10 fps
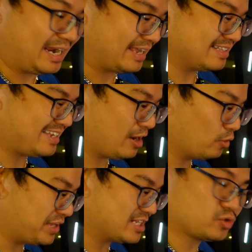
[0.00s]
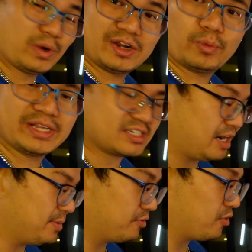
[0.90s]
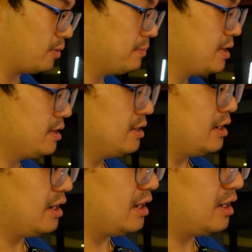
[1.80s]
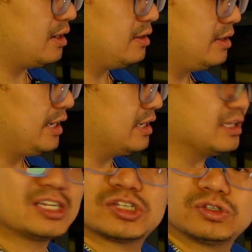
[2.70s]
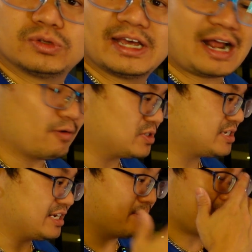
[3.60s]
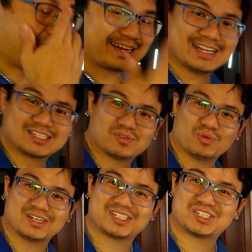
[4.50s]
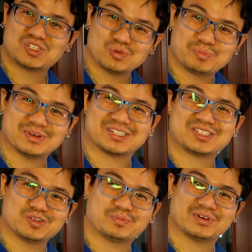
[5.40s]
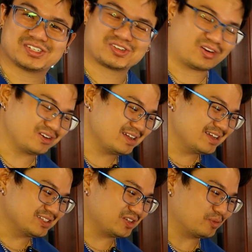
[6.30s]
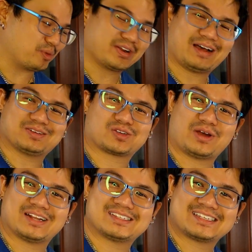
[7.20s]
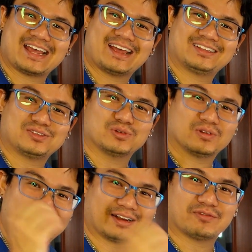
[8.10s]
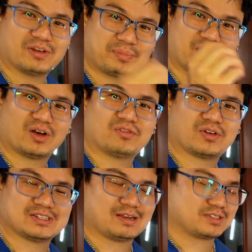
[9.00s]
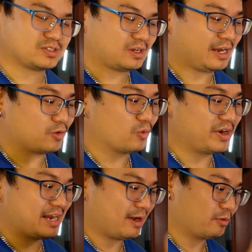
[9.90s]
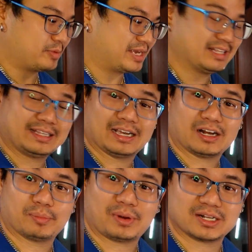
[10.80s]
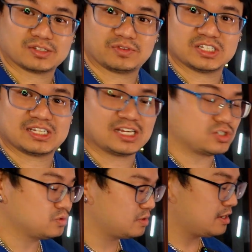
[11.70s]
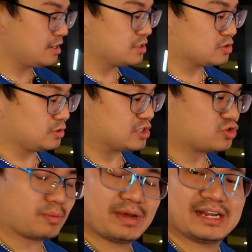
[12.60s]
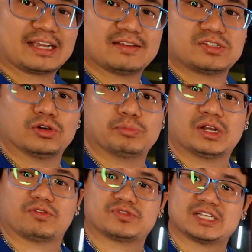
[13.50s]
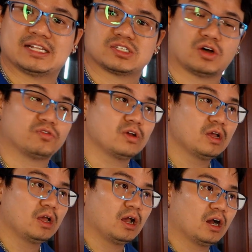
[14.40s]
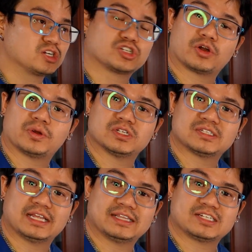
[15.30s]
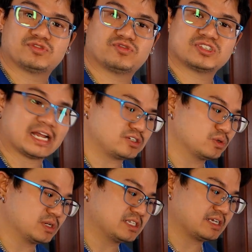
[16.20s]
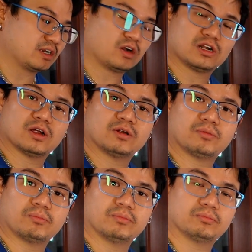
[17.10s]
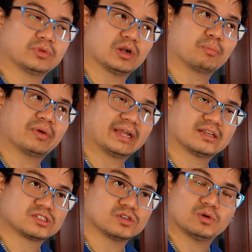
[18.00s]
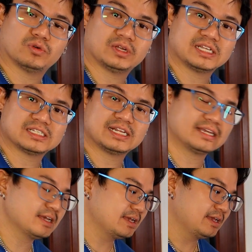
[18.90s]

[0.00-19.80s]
I can tell that's where the weight's coming from. In addition to that, I would say the magnets were super strong, to the point I was quite scared to like rip it off, because I was kind of worried I would be hitting other parts of the statue. So the strong magnet gives you a bit of sense of assurance that this statue isn't gonna, you know, break so easily.